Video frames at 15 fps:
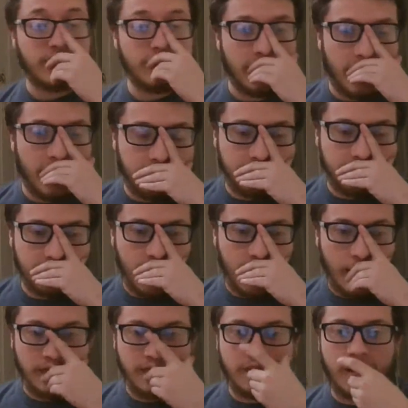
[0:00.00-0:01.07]
love
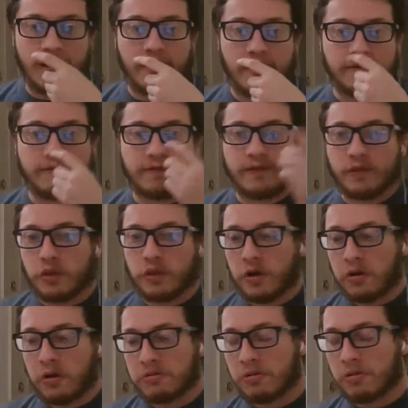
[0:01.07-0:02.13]

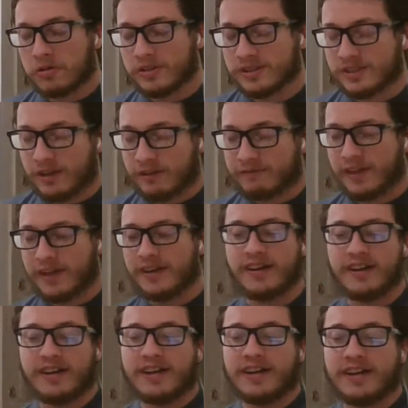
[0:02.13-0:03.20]
the Hulk Hogan stuff
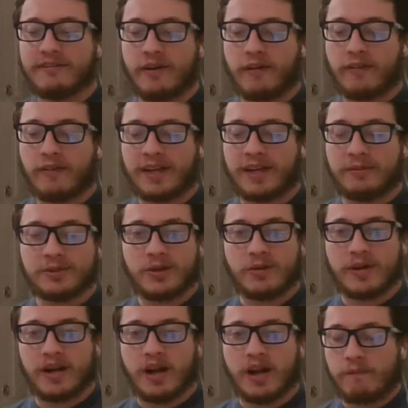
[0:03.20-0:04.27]
that Velveteen was
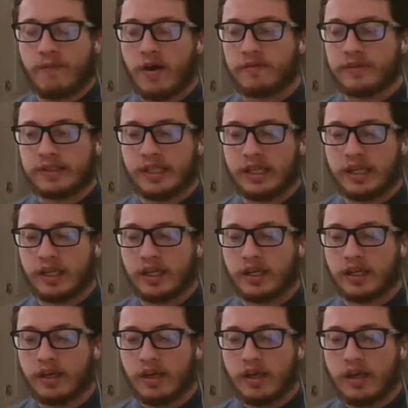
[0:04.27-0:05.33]
doing.
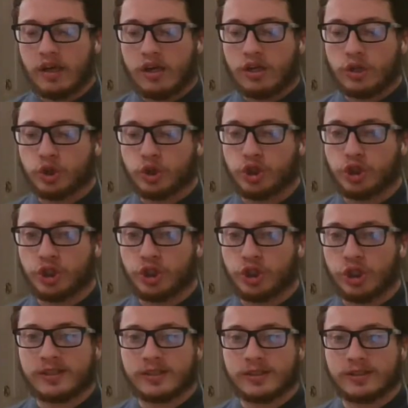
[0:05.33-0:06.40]
Velveteen
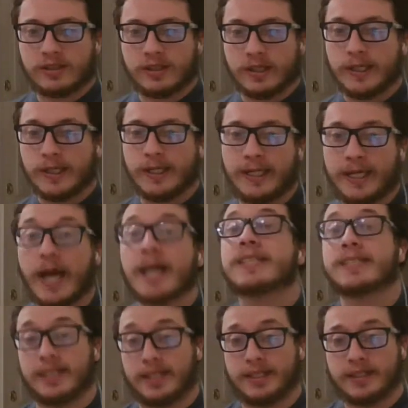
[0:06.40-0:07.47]
just
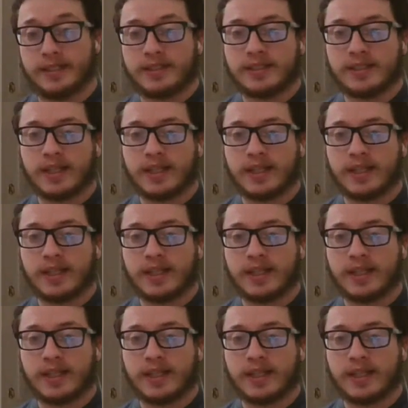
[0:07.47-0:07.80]
gets it.